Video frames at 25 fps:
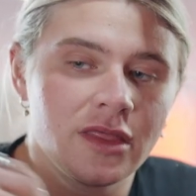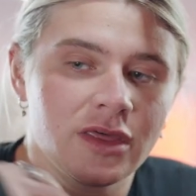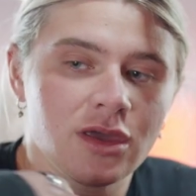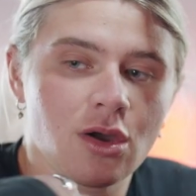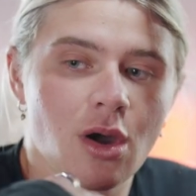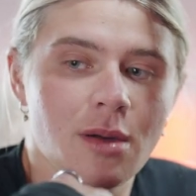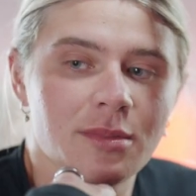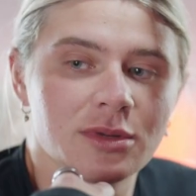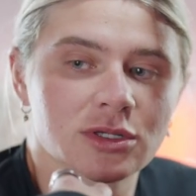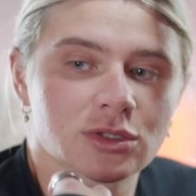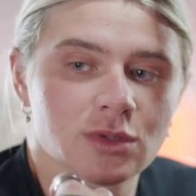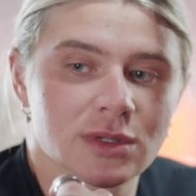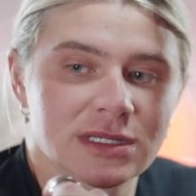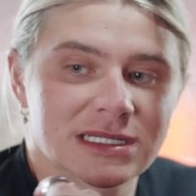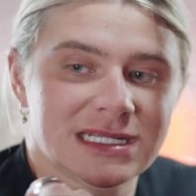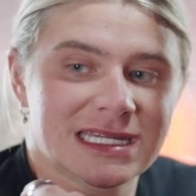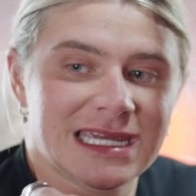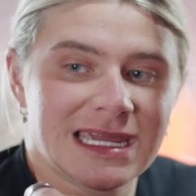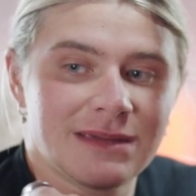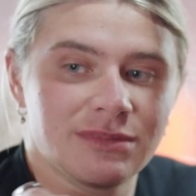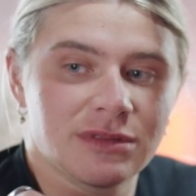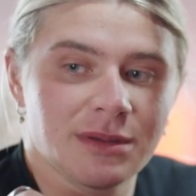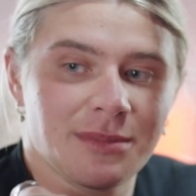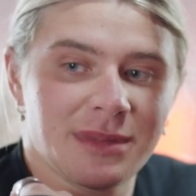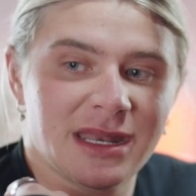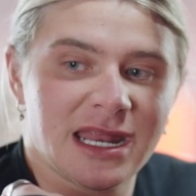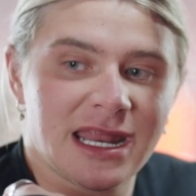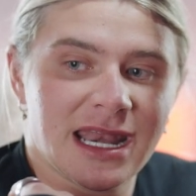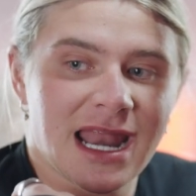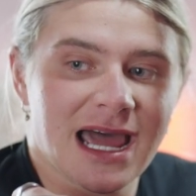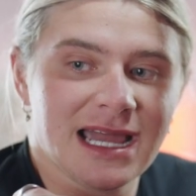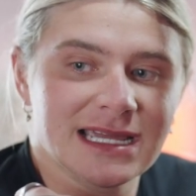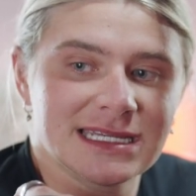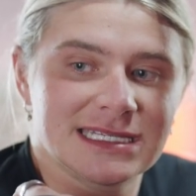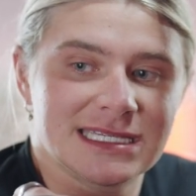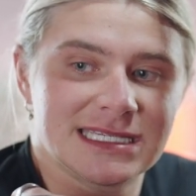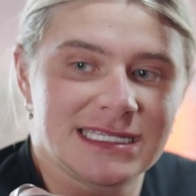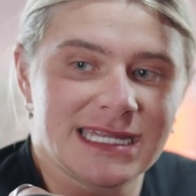You almost want to keep them in a
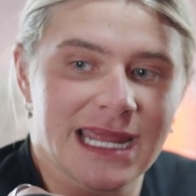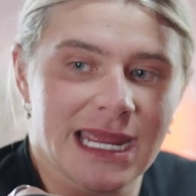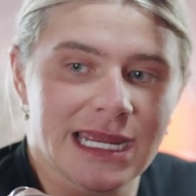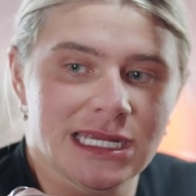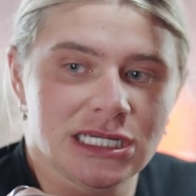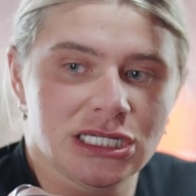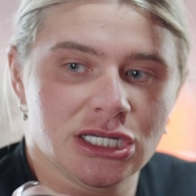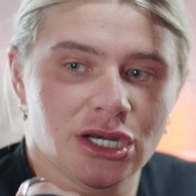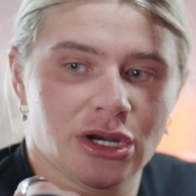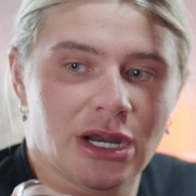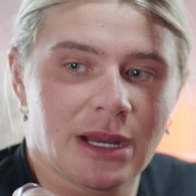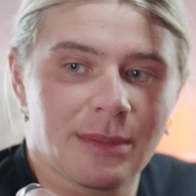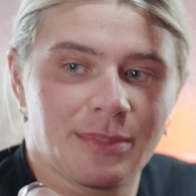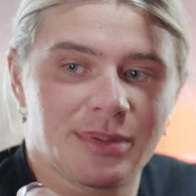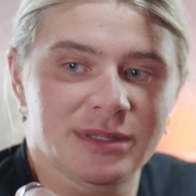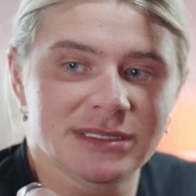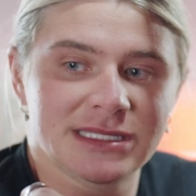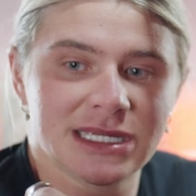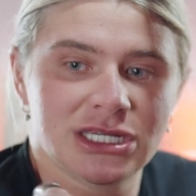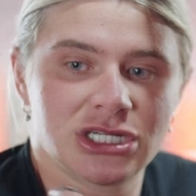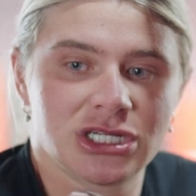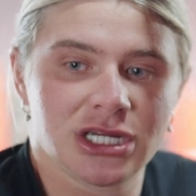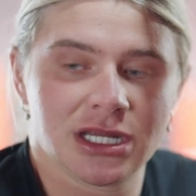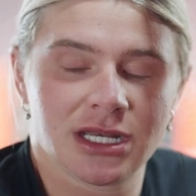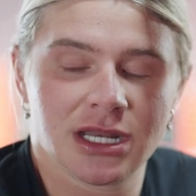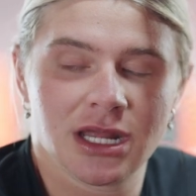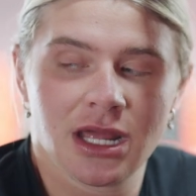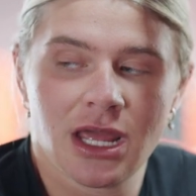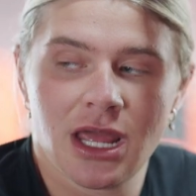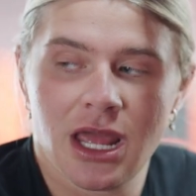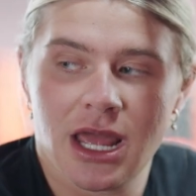nice stationary position